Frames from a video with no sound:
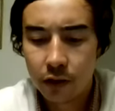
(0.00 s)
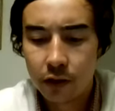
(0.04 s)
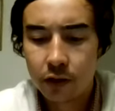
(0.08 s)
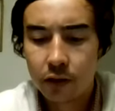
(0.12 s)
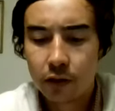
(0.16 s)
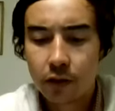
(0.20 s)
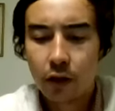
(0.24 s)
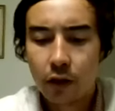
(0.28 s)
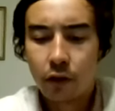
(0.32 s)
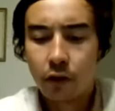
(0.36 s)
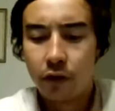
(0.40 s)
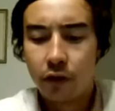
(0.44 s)

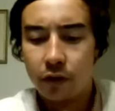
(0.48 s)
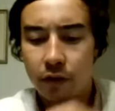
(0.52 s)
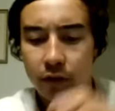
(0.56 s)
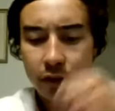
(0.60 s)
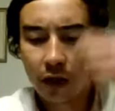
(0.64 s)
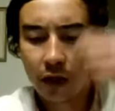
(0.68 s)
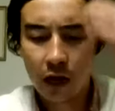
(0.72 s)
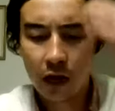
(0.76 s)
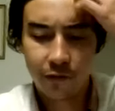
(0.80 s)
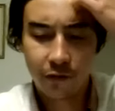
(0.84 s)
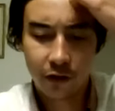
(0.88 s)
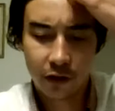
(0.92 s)
and so
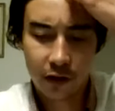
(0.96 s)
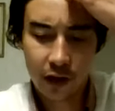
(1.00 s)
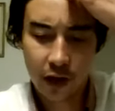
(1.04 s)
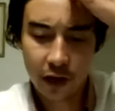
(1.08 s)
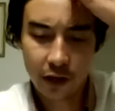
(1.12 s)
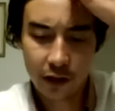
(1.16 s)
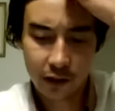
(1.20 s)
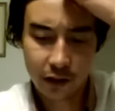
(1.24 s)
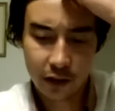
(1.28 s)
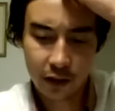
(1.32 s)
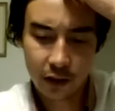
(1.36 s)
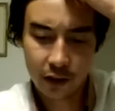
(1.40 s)
is
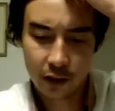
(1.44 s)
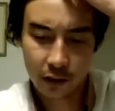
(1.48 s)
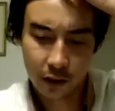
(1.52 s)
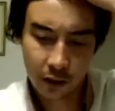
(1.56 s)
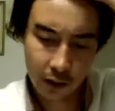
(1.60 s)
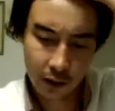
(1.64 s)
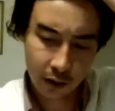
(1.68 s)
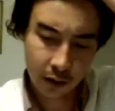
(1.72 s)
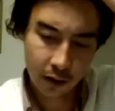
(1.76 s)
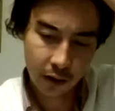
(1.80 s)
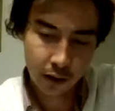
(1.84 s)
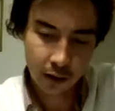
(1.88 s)
advertising.
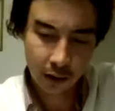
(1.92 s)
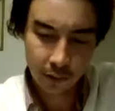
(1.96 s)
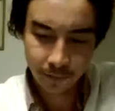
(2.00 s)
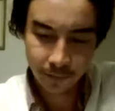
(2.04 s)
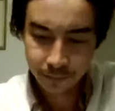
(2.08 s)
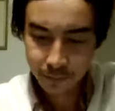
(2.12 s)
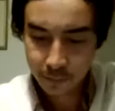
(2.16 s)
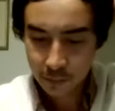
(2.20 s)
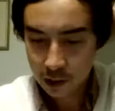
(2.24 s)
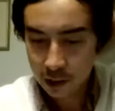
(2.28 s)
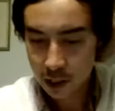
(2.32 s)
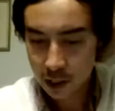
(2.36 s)

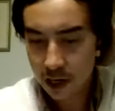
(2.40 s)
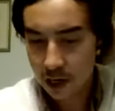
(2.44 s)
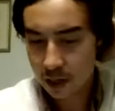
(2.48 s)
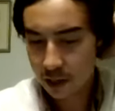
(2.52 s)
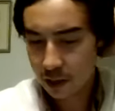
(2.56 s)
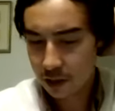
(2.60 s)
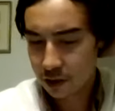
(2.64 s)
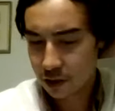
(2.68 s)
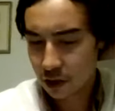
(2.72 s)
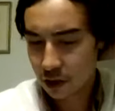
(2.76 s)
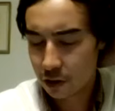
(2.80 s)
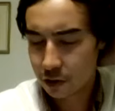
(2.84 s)

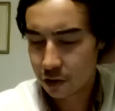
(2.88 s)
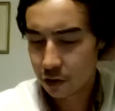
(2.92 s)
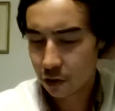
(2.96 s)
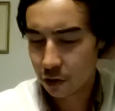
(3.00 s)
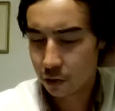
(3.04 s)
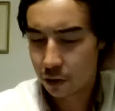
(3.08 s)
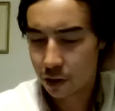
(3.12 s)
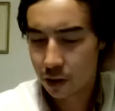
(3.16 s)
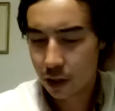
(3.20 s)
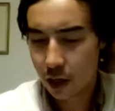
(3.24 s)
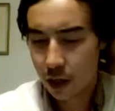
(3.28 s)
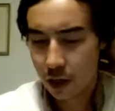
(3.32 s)
And he's
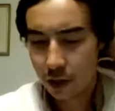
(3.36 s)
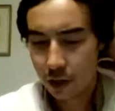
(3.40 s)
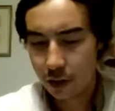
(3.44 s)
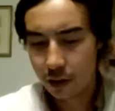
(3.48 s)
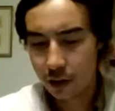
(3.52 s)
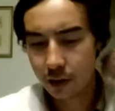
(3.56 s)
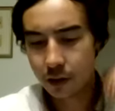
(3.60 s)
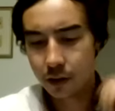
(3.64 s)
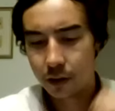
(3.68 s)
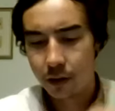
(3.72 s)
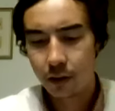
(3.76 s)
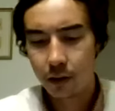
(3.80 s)
also
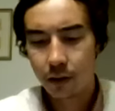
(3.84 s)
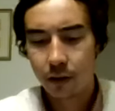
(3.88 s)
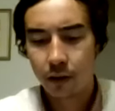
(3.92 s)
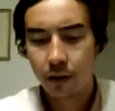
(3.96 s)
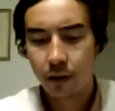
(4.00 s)
cut